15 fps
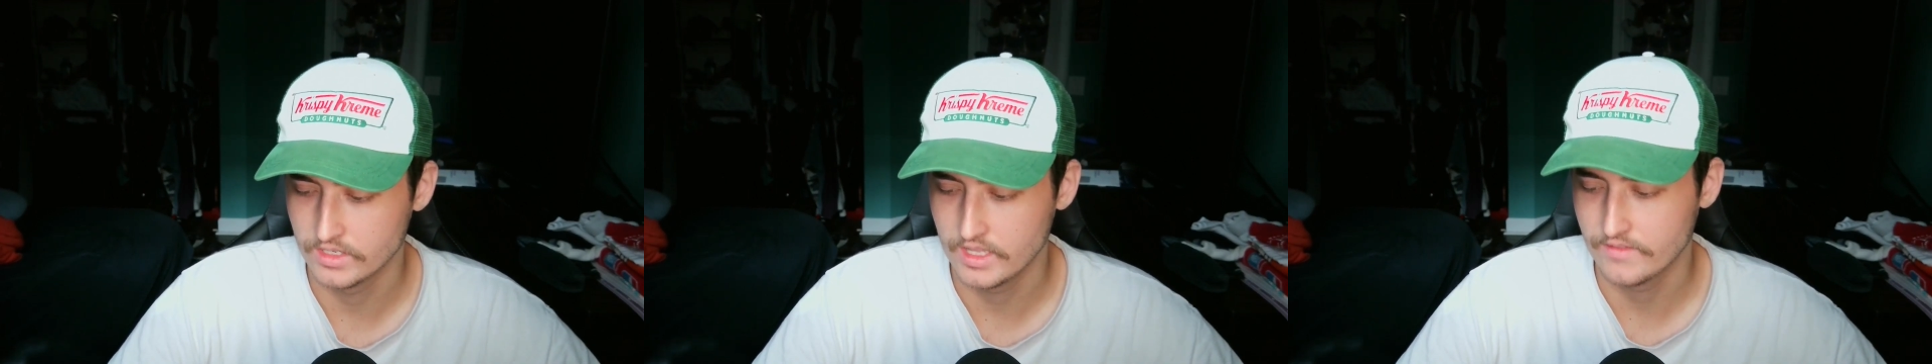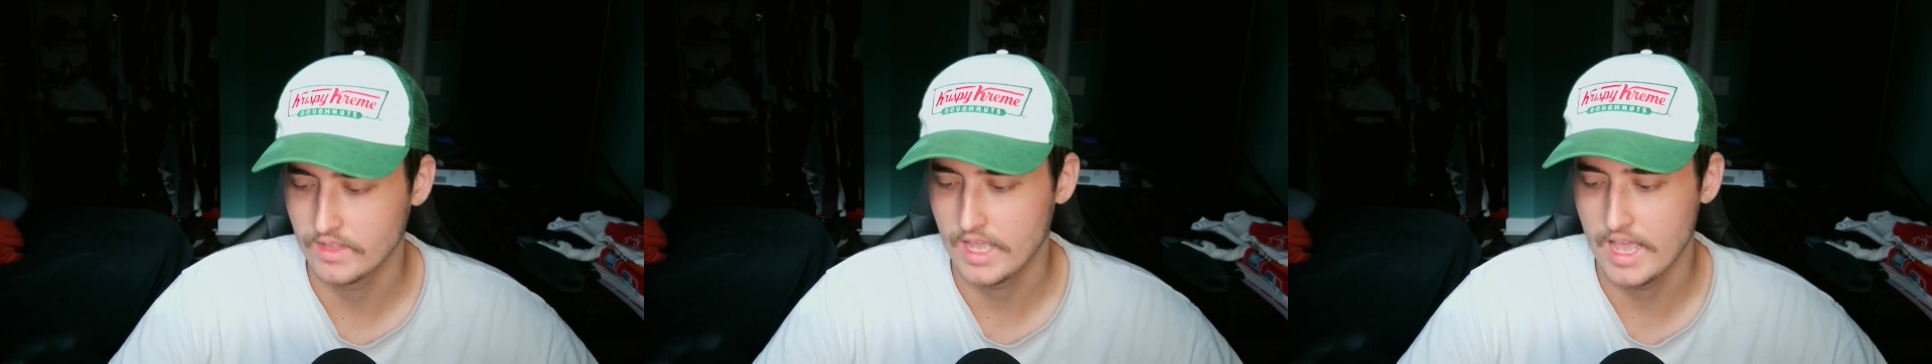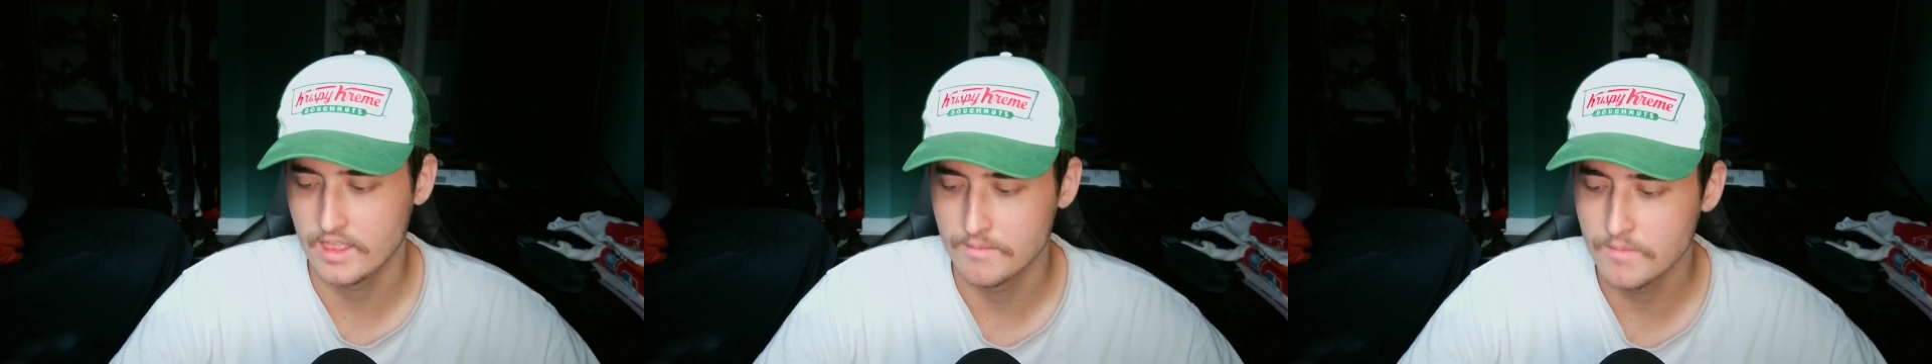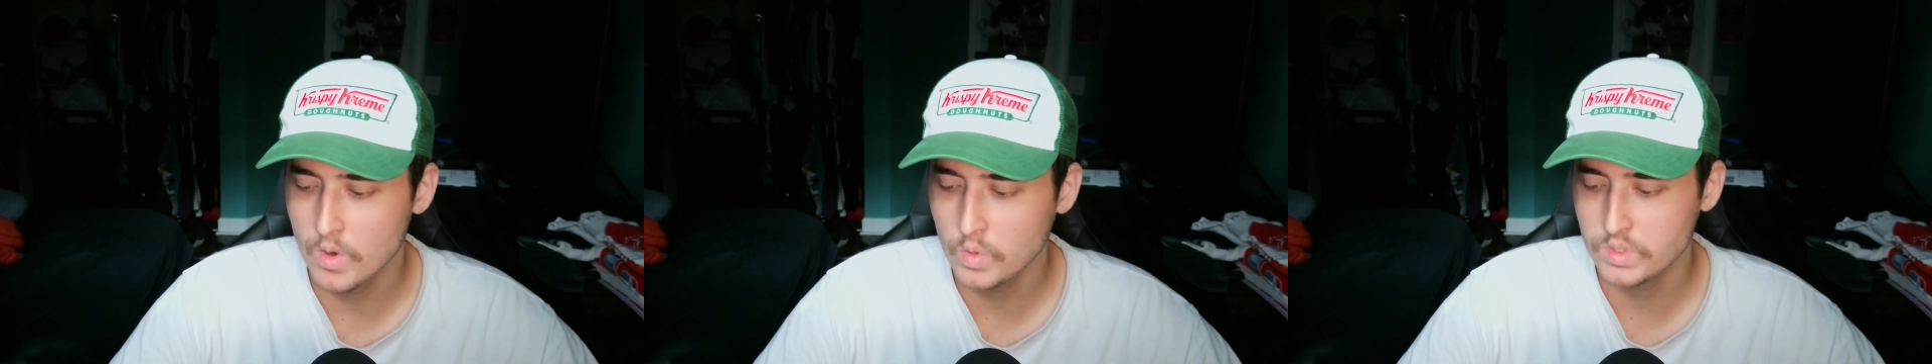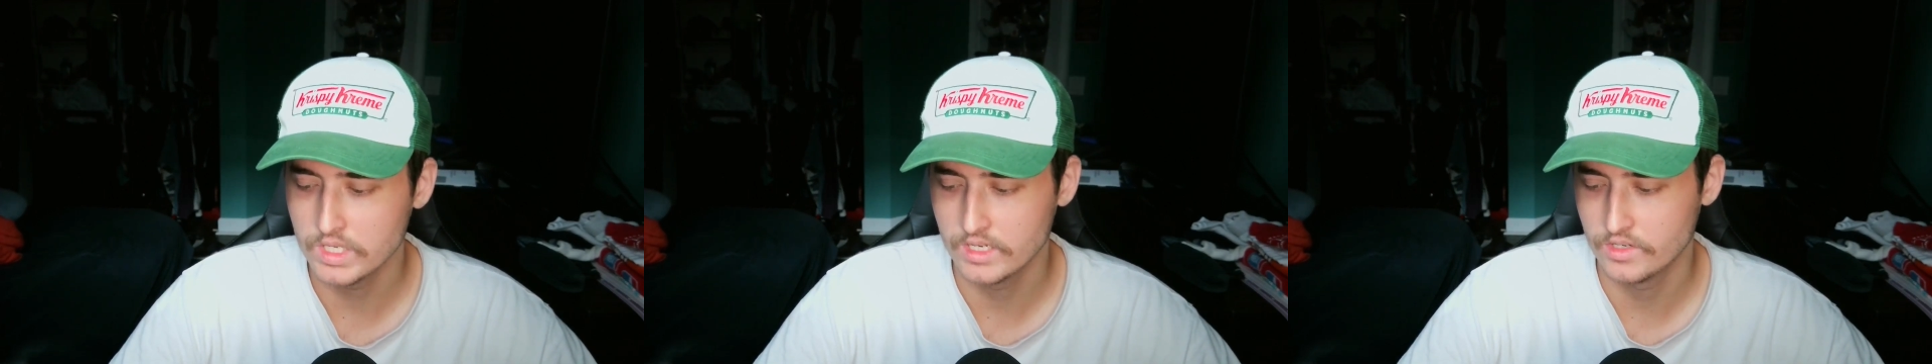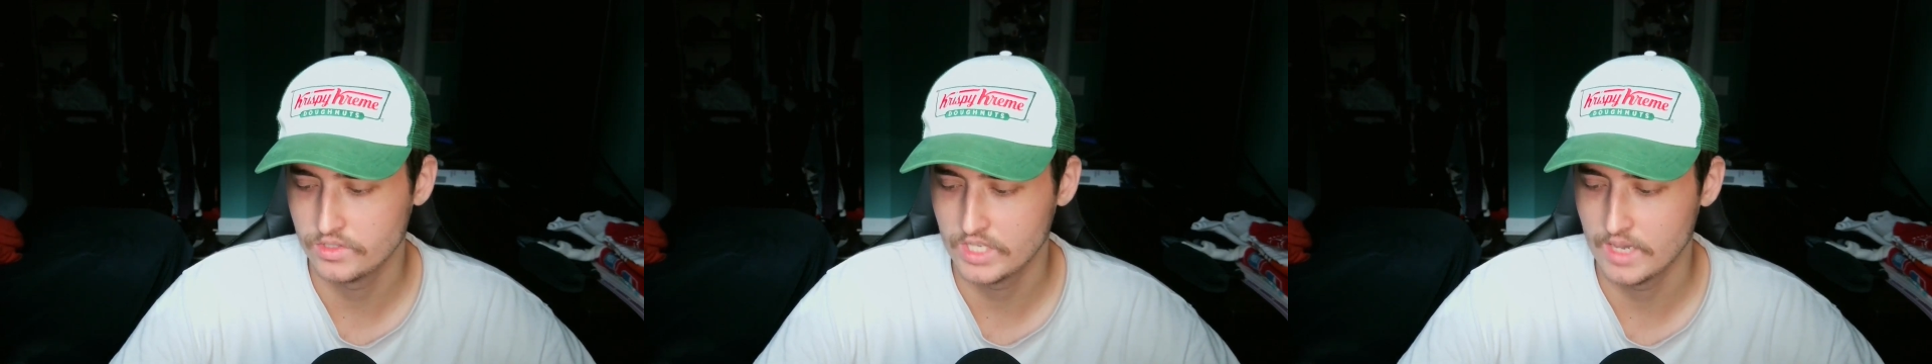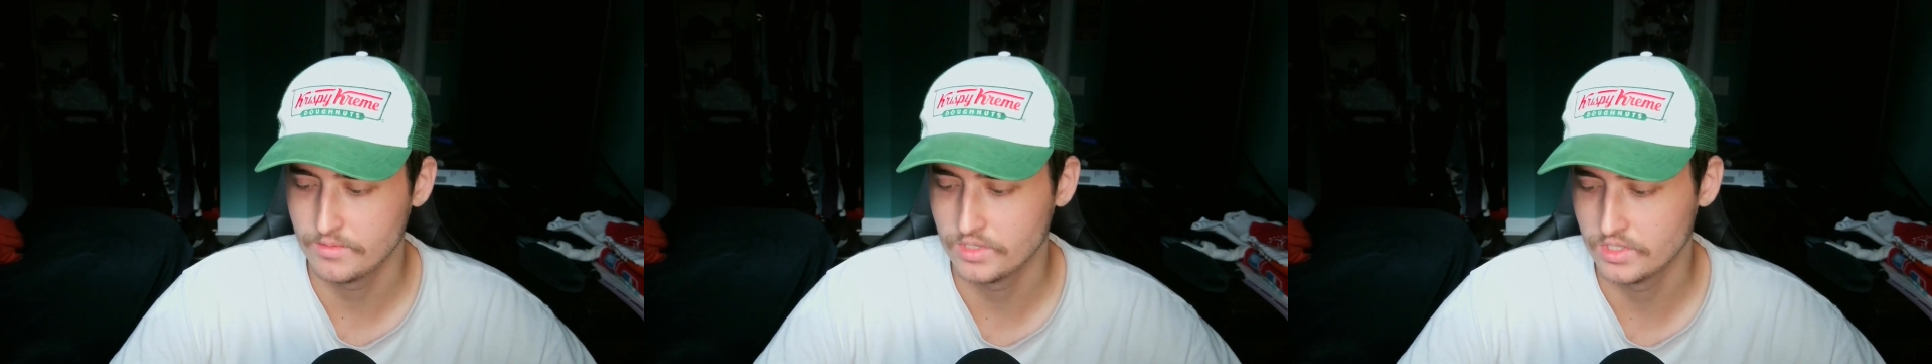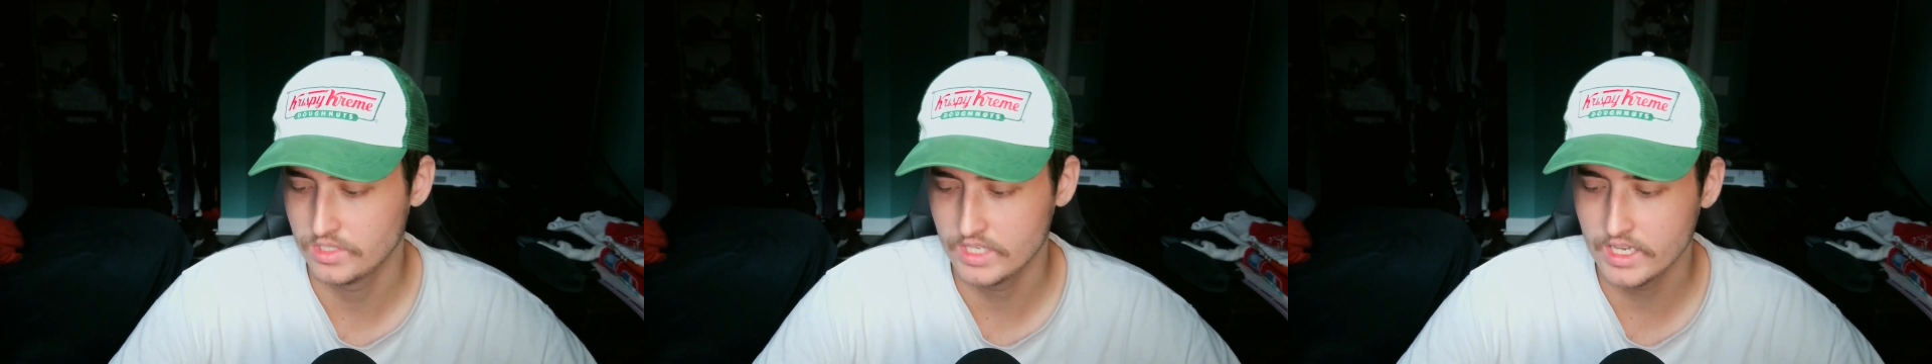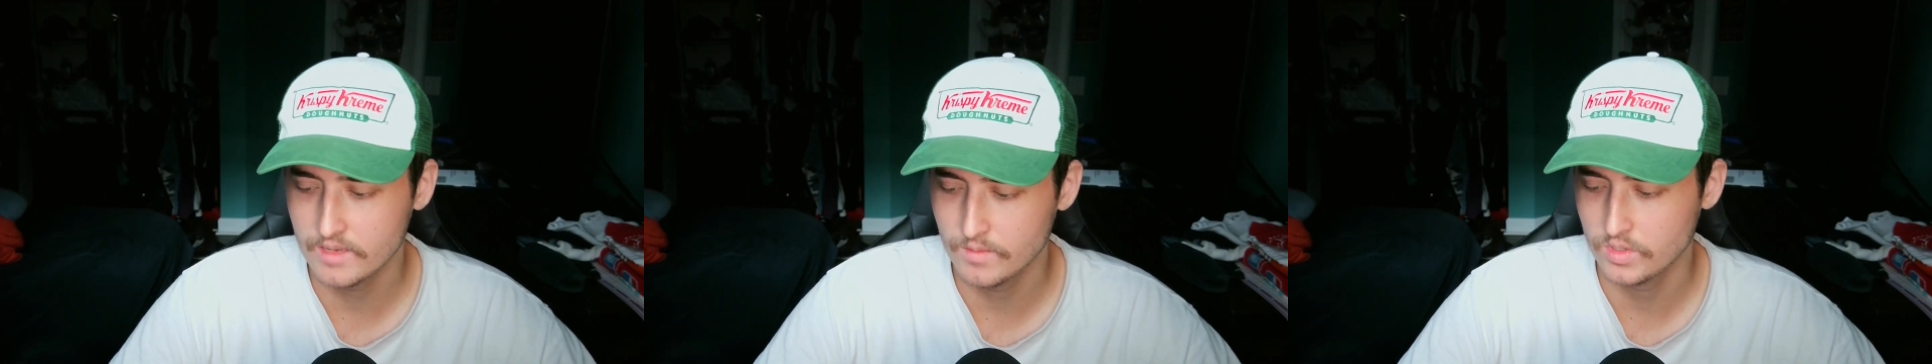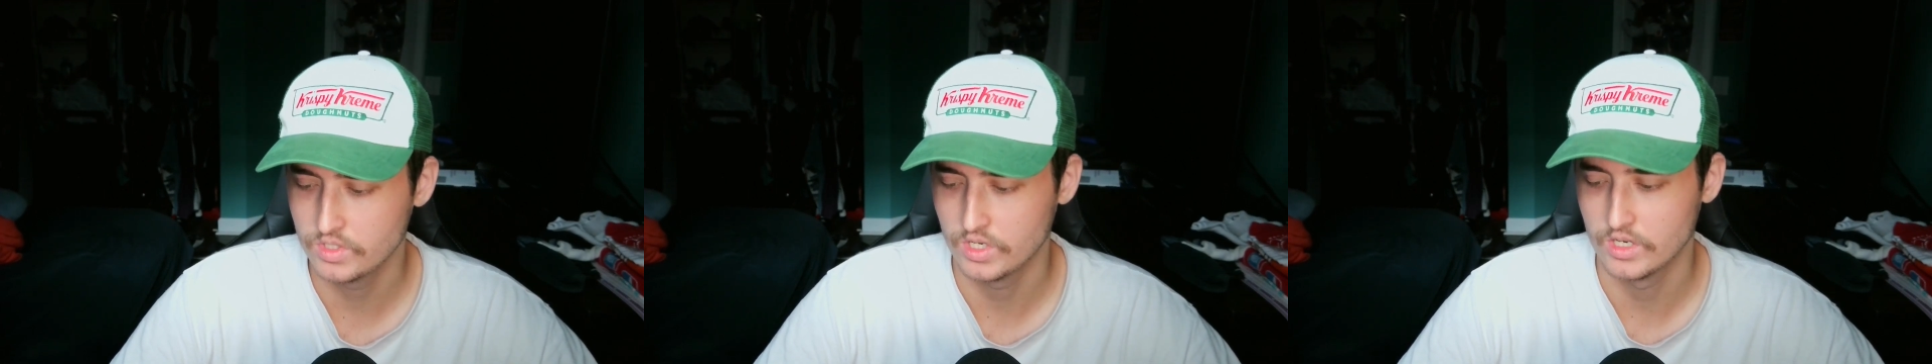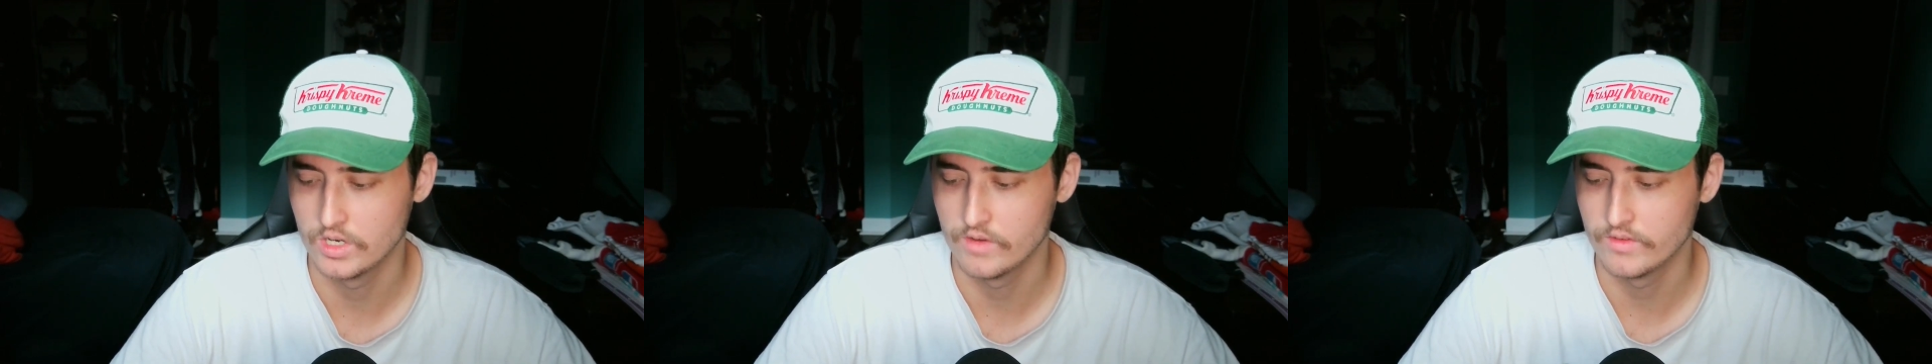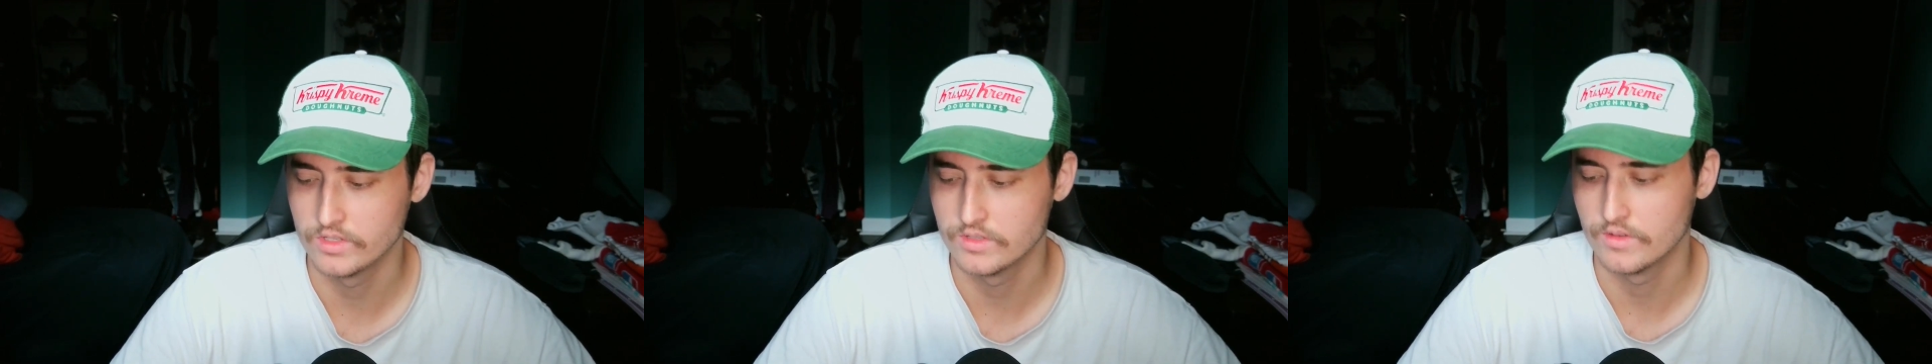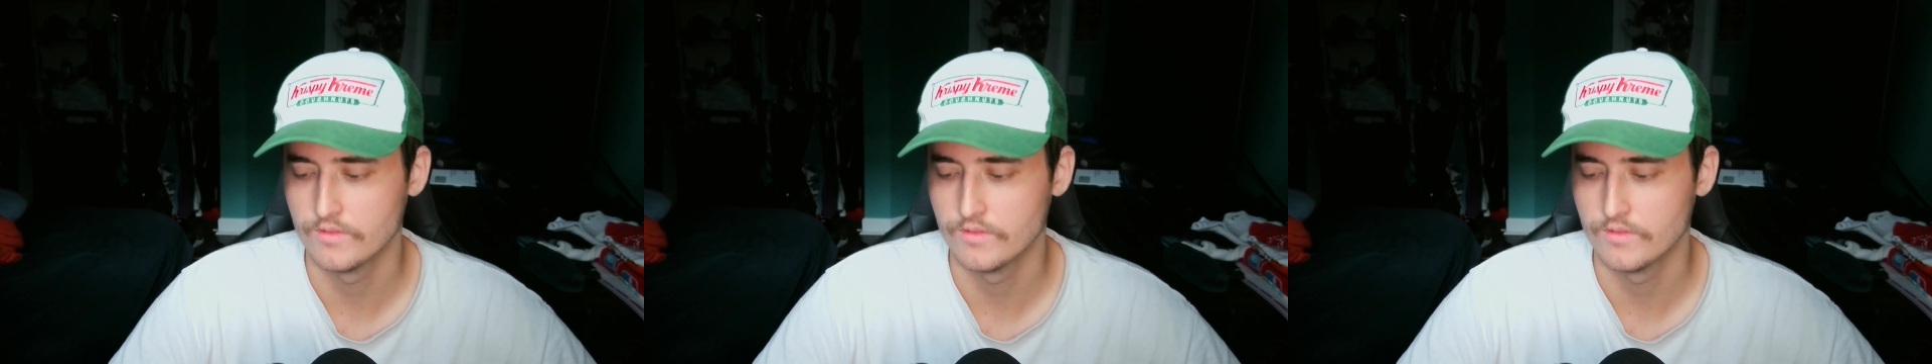They've had the most interceptions, 2nd most turnovers,